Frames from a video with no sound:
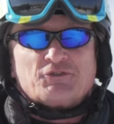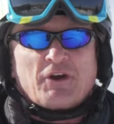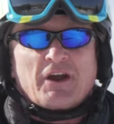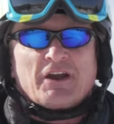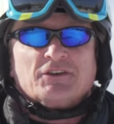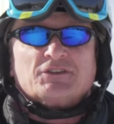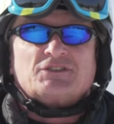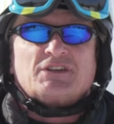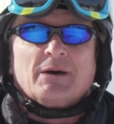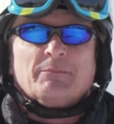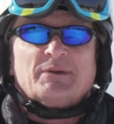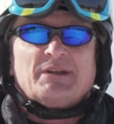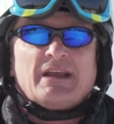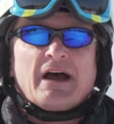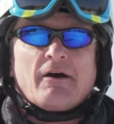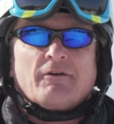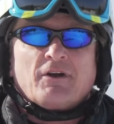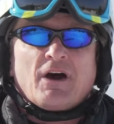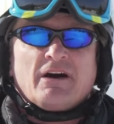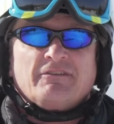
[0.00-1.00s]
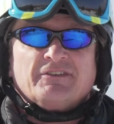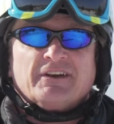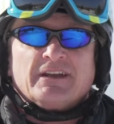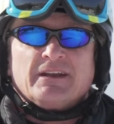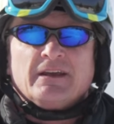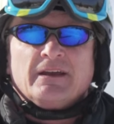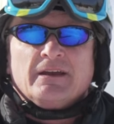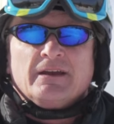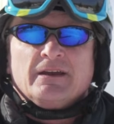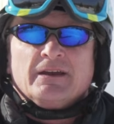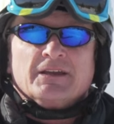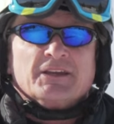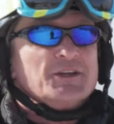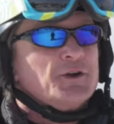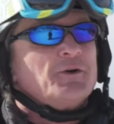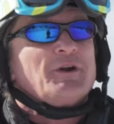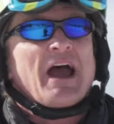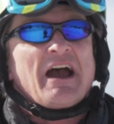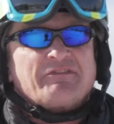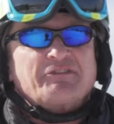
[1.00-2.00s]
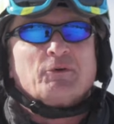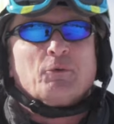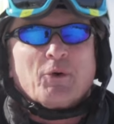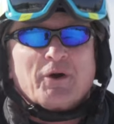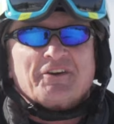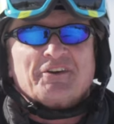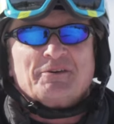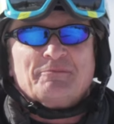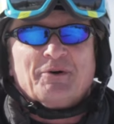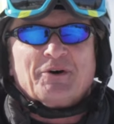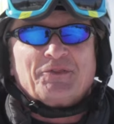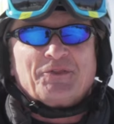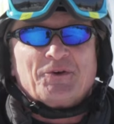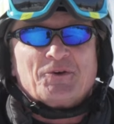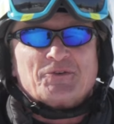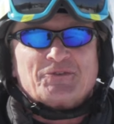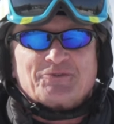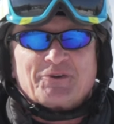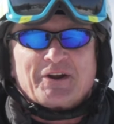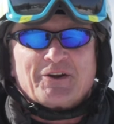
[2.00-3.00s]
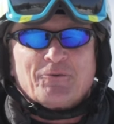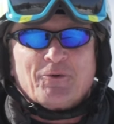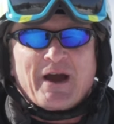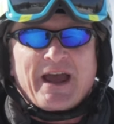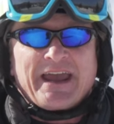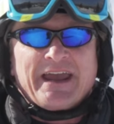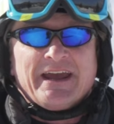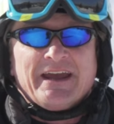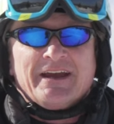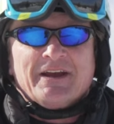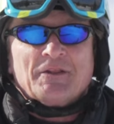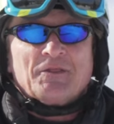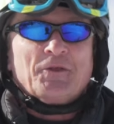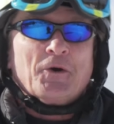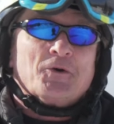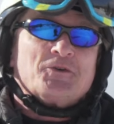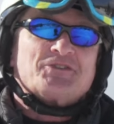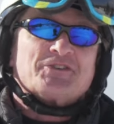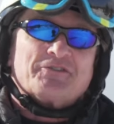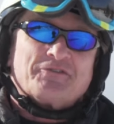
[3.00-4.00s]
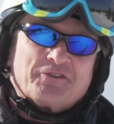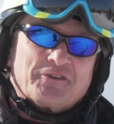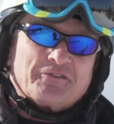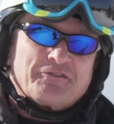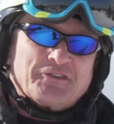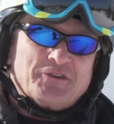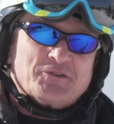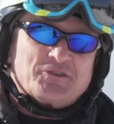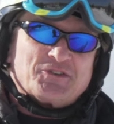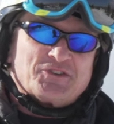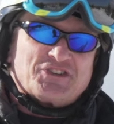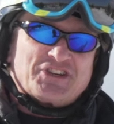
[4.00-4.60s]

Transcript: trails coming down off it. You don't have to worry about those right away. Those are for a future